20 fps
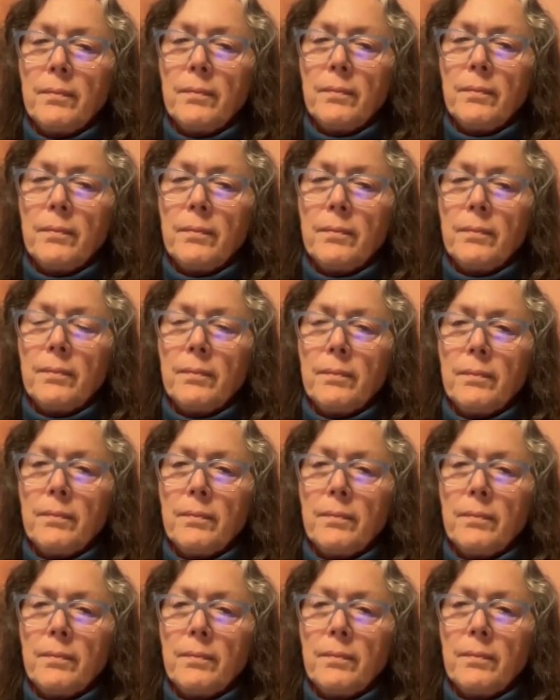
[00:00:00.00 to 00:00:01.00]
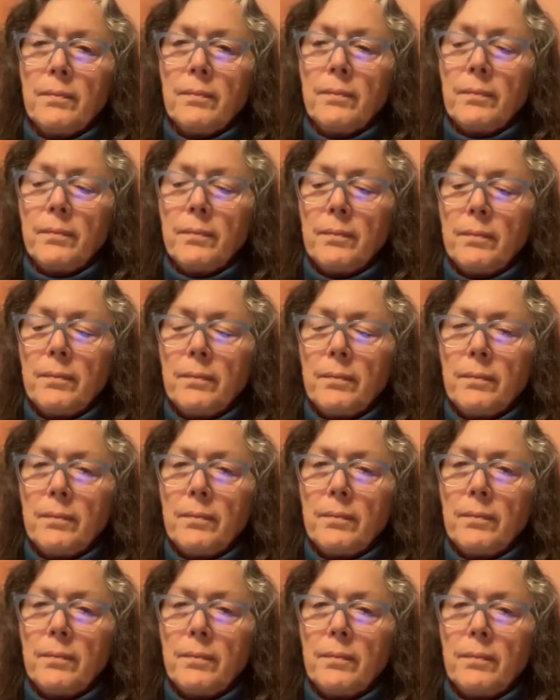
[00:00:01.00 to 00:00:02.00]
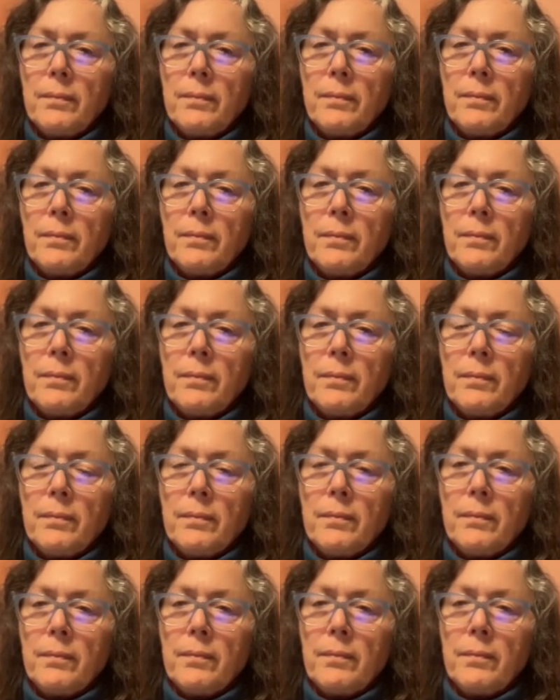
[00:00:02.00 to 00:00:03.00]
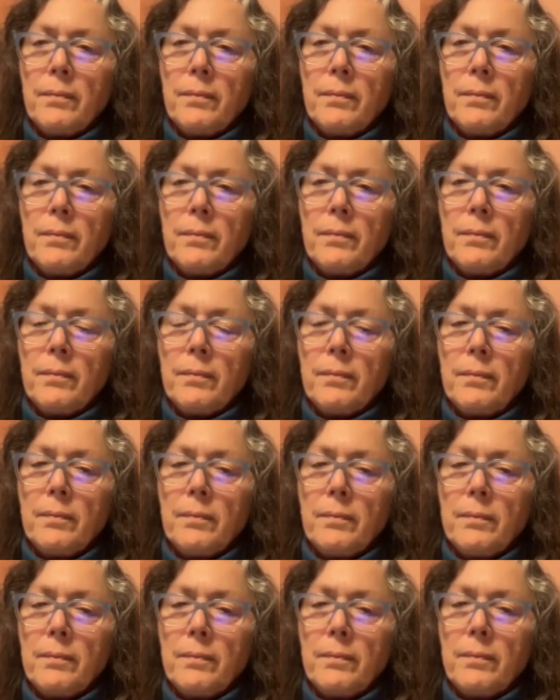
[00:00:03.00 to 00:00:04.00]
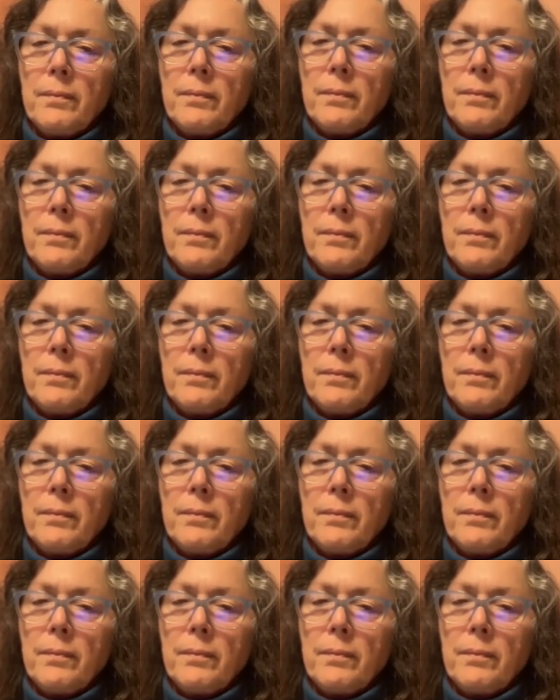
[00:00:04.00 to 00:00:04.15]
[no speech]